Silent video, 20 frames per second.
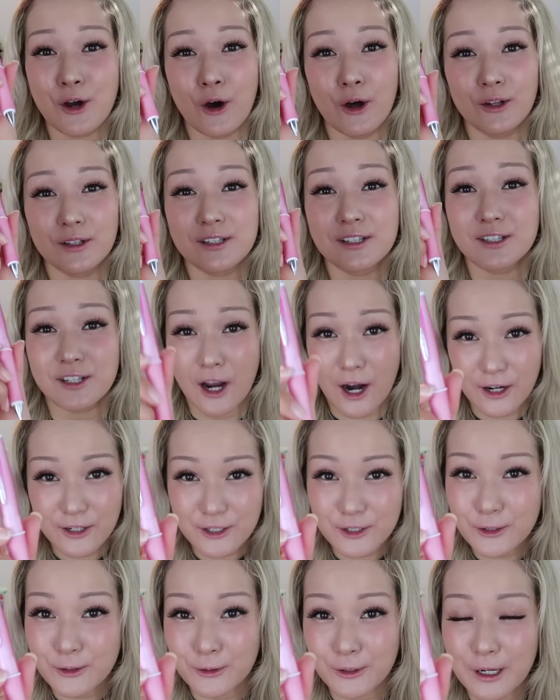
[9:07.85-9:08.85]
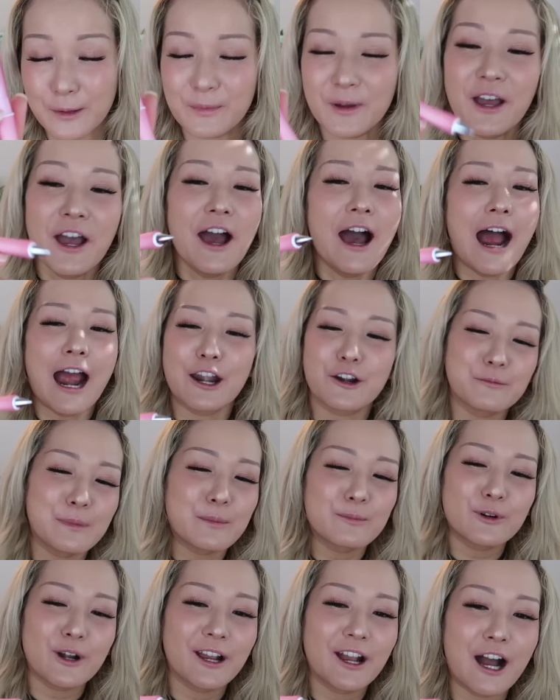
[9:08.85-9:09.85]
called Dr. Grip. I
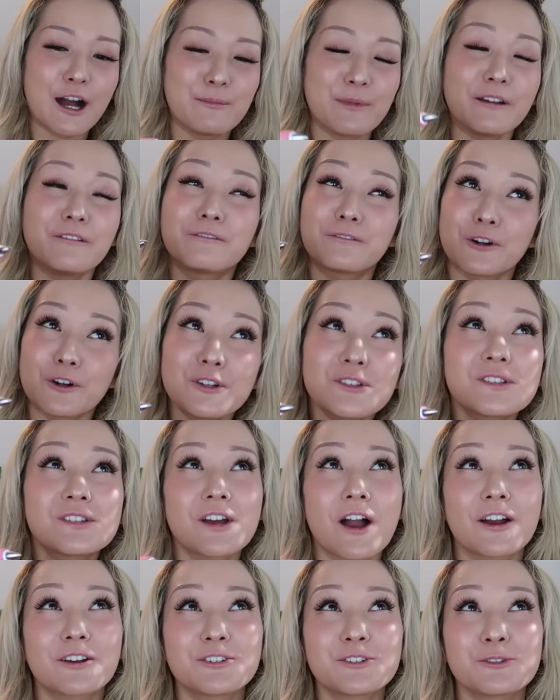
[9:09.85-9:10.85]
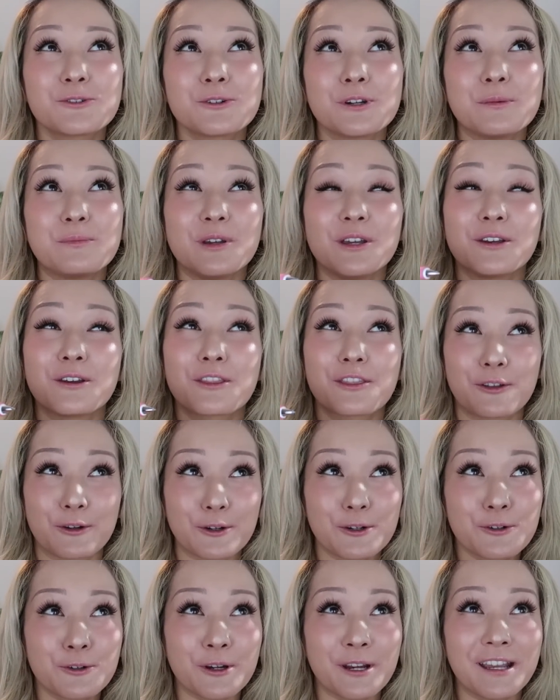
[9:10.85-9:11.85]
remember I got my first Dr. Grip in
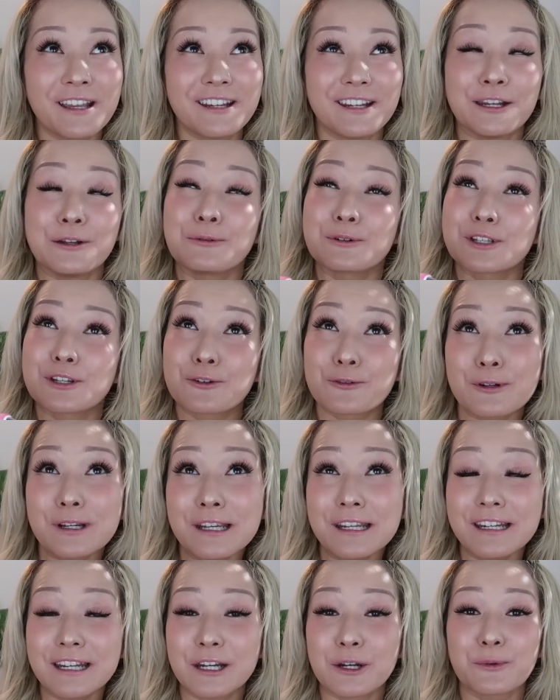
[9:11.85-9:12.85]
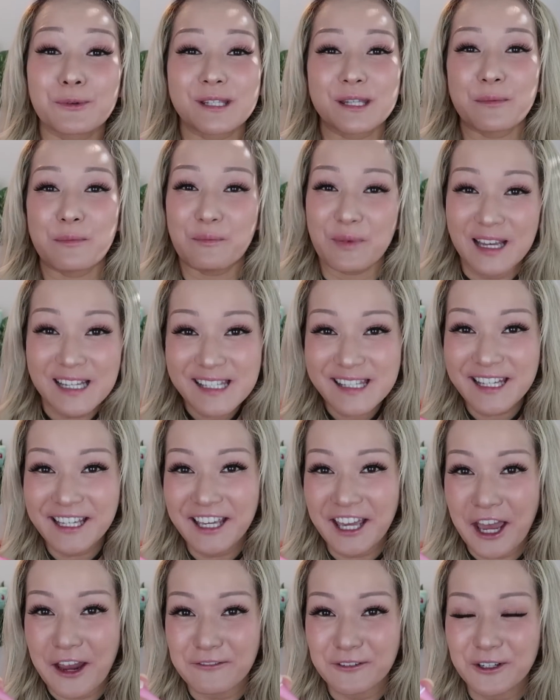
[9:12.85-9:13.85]
third grade and it was green and it was the best
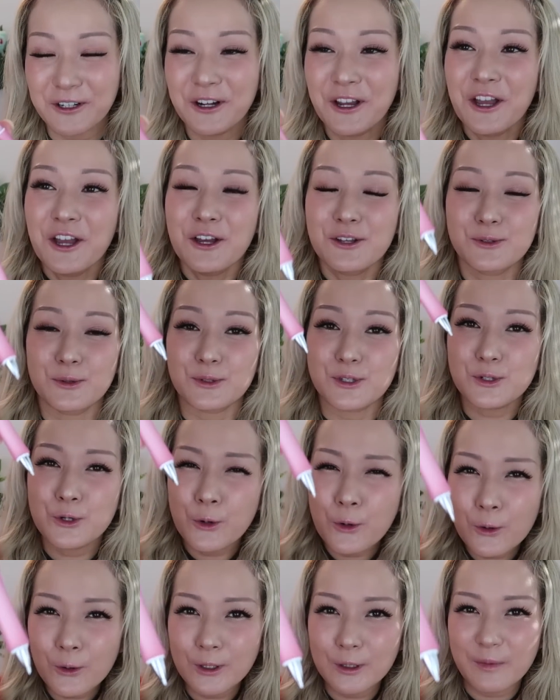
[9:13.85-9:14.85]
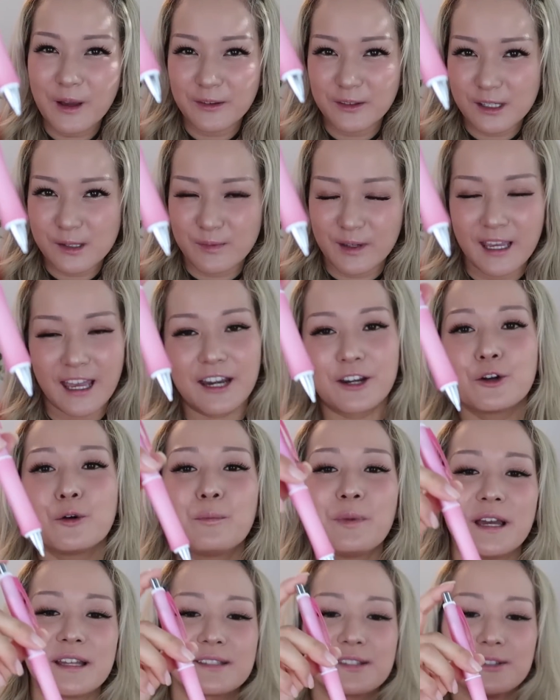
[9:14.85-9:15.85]
thing ever. So what's cool about these mechanical
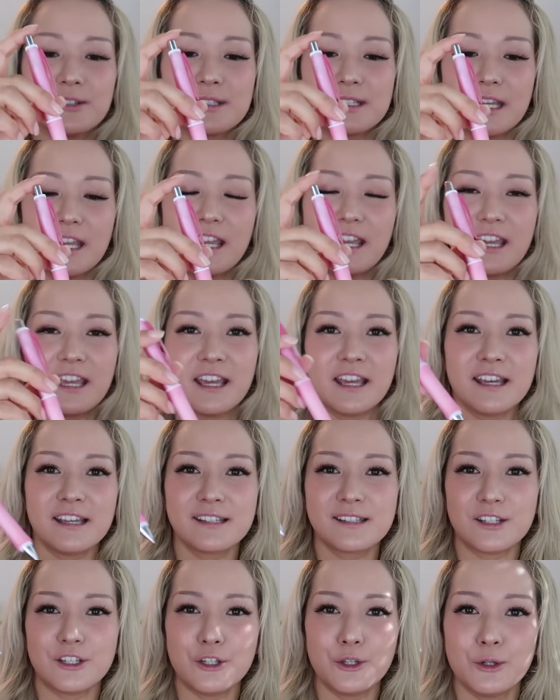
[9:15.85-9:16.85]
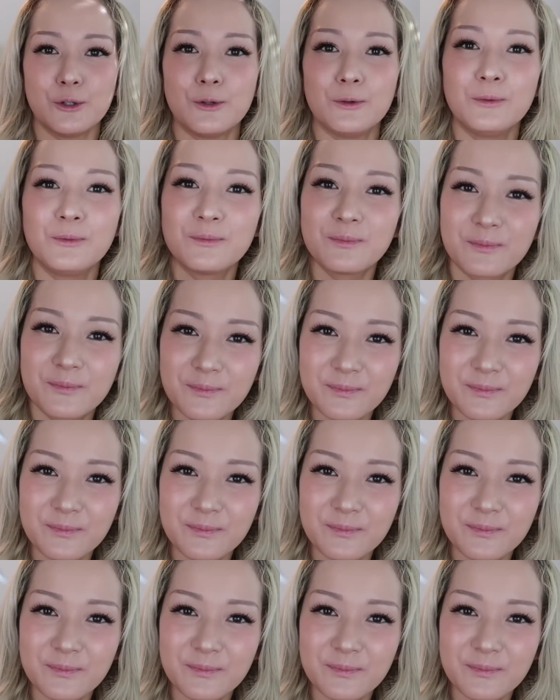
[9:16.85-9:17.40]
pencils is you